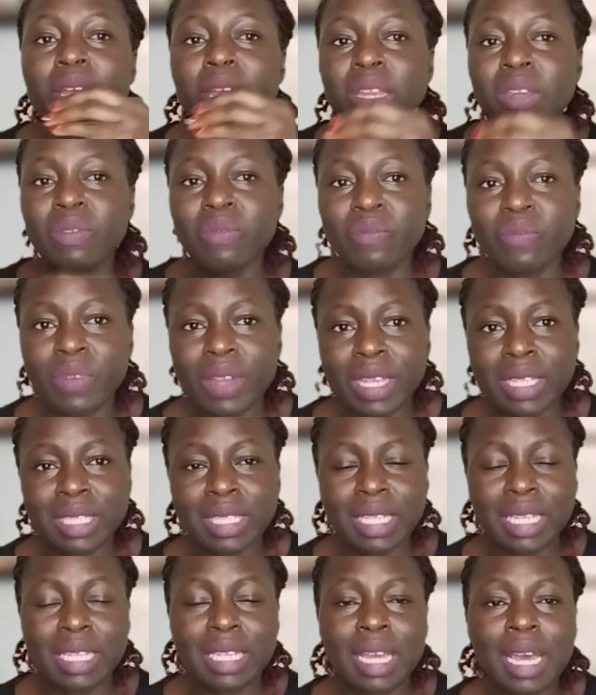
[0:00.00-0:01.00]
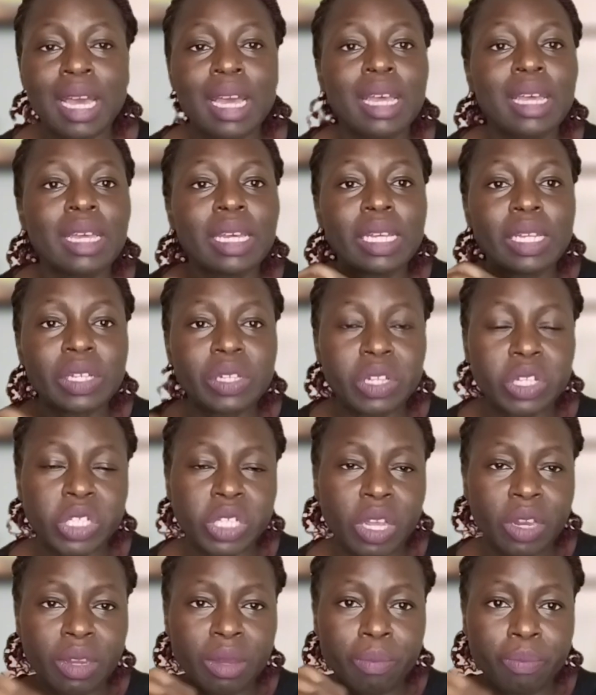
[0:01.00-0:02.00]
invest in a
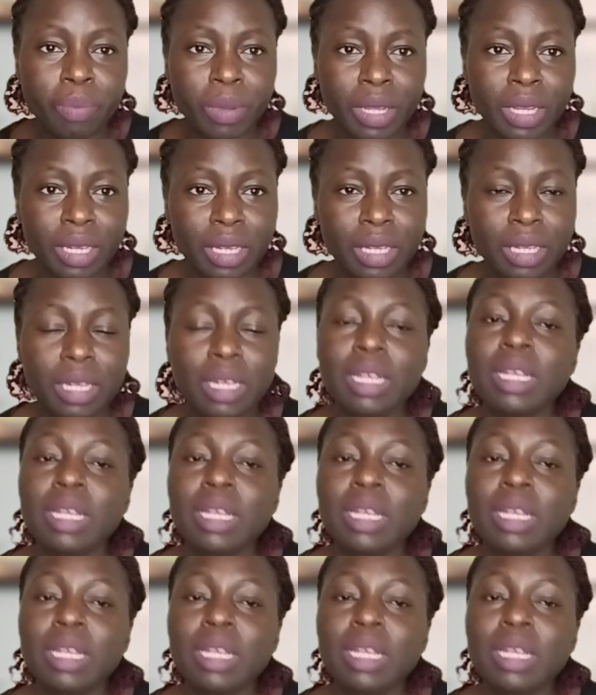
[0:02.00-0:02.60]
treasury bill.